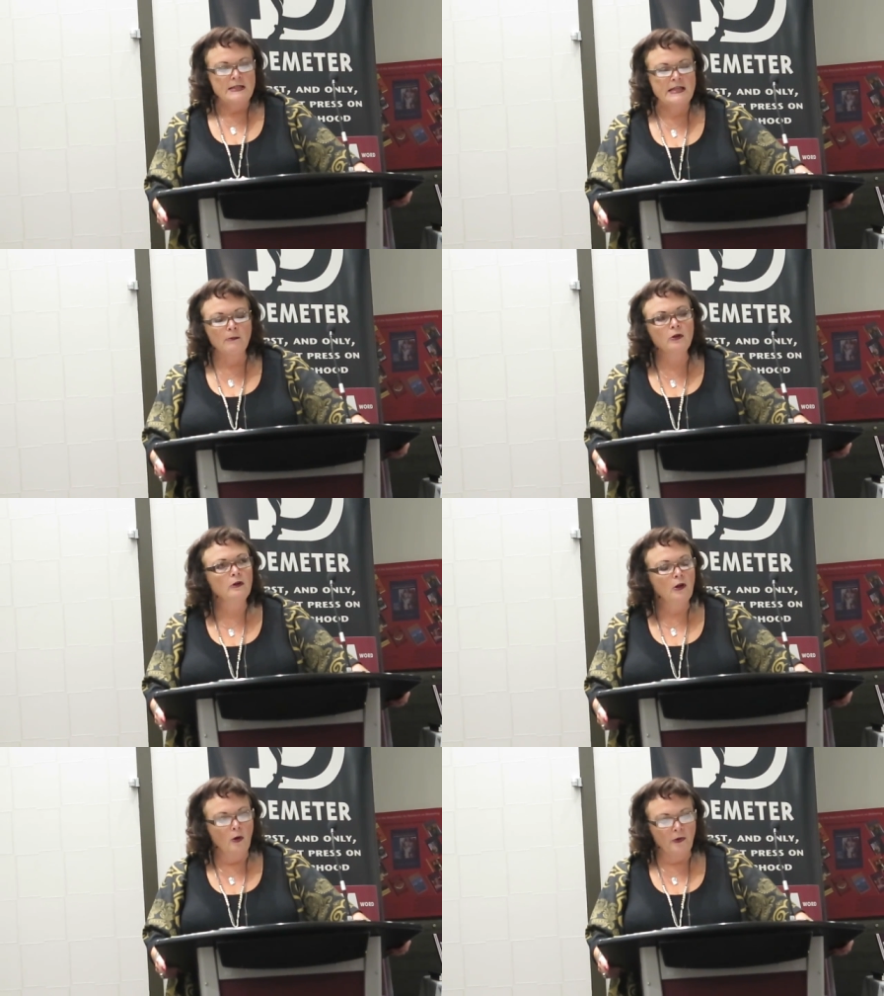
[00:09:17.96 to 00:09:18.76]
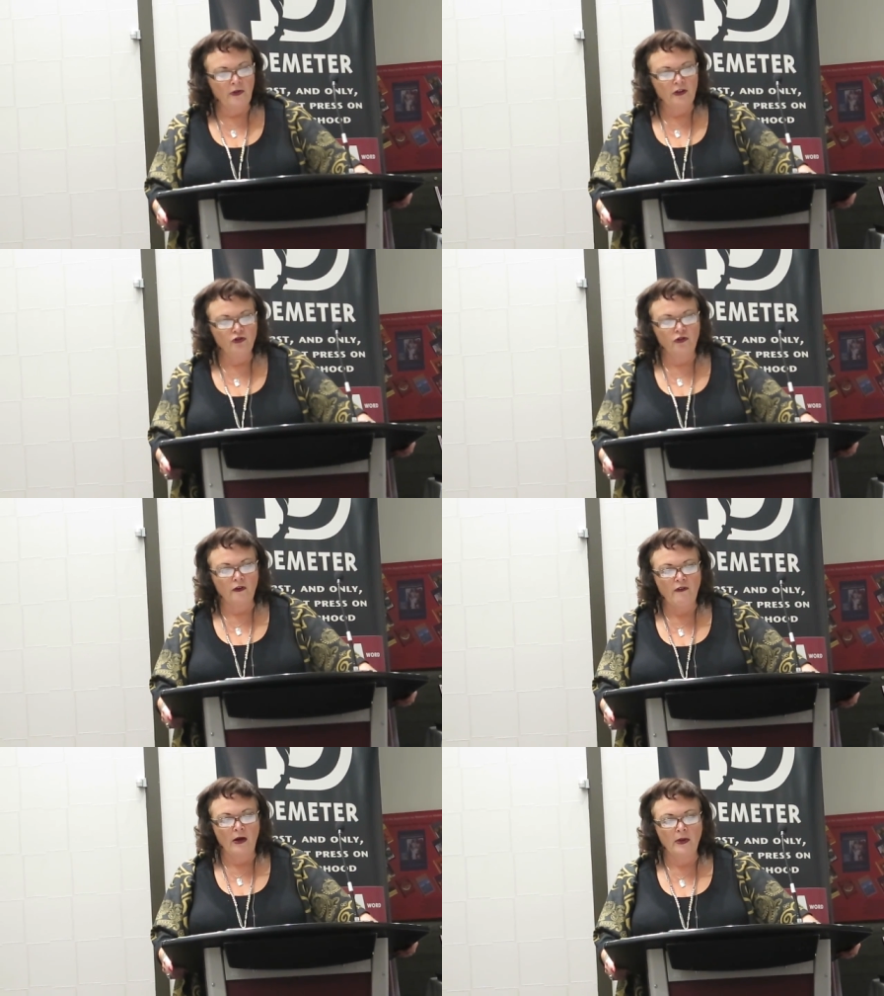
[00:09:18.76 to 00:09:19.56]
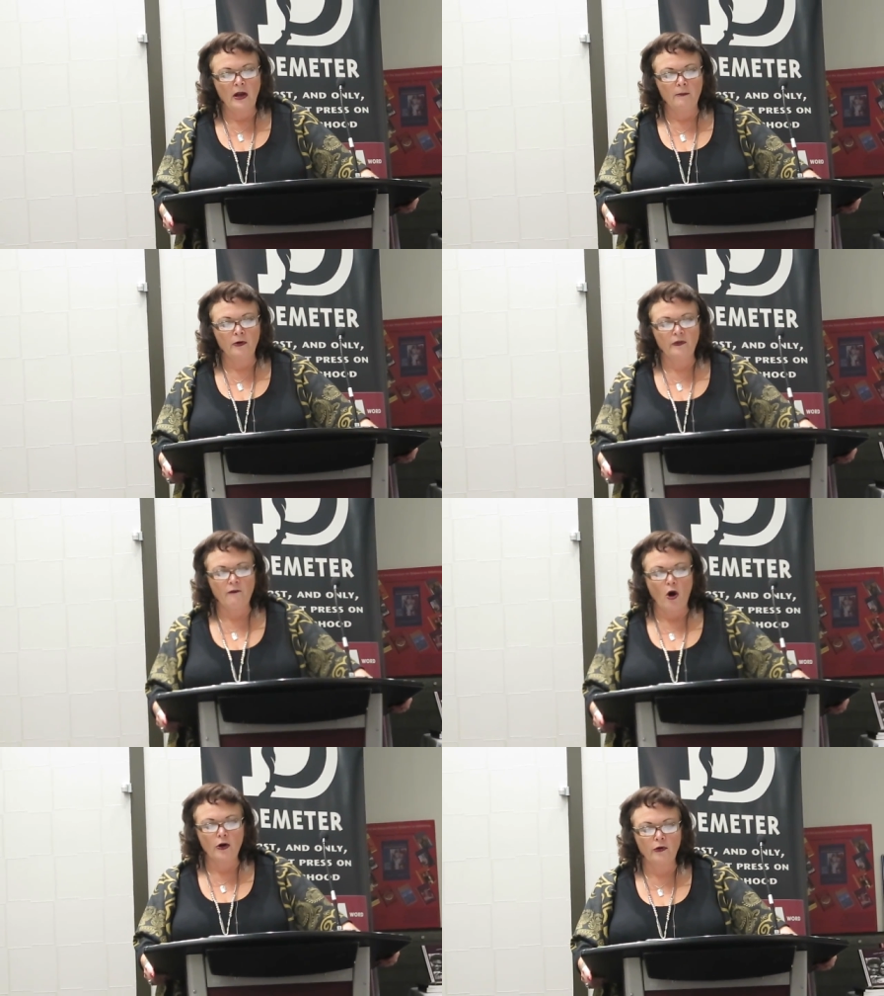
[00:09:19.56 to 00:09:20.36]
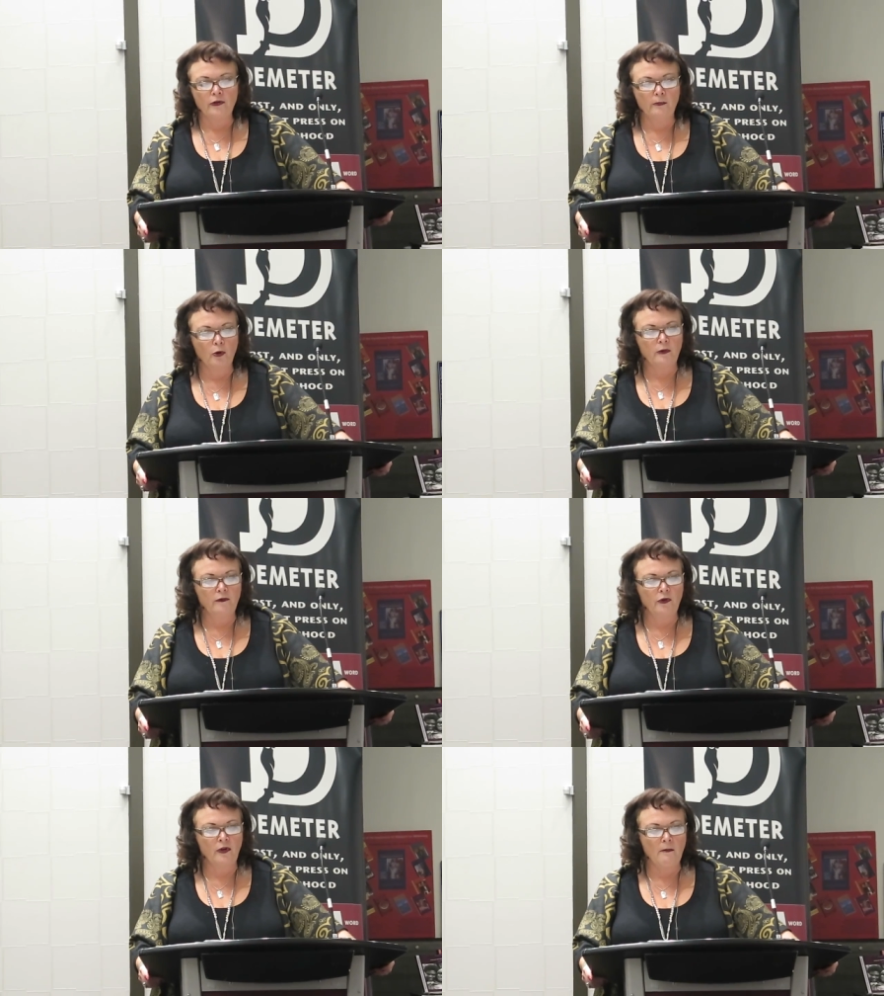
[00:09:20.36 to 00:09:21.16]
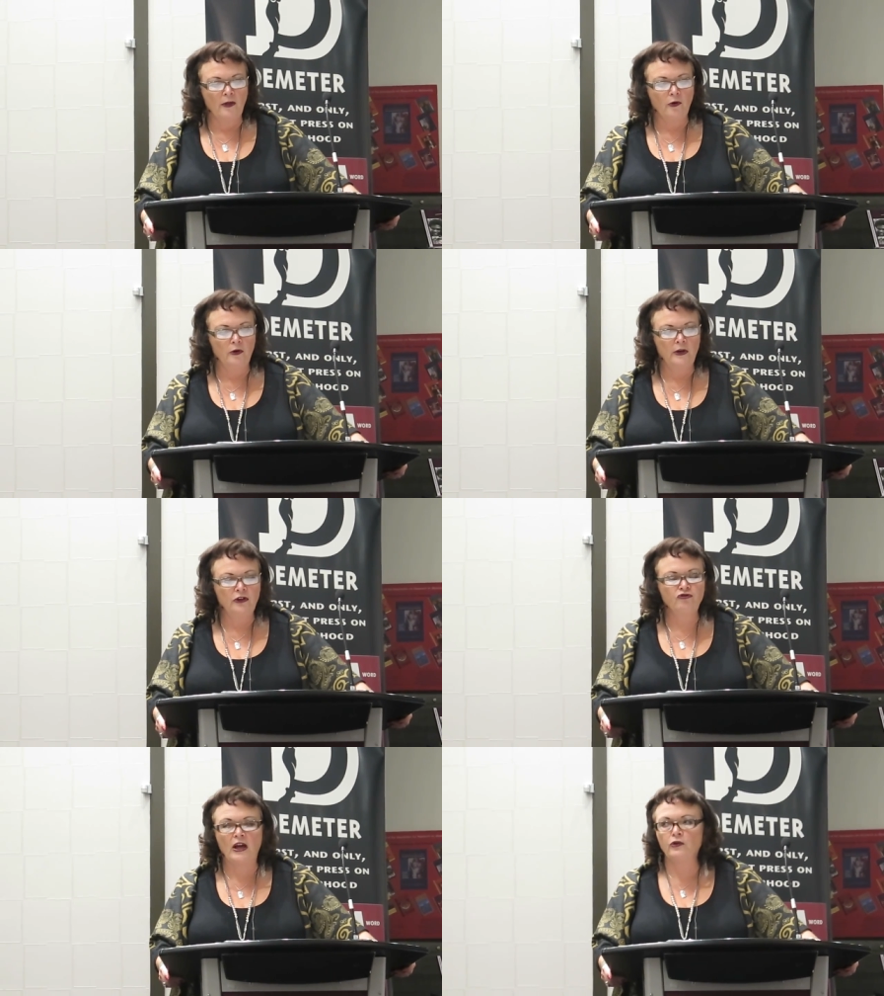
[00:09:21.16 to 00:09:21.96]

Similarly low percentages are found in the numbers of articles and book reviews on motherhood in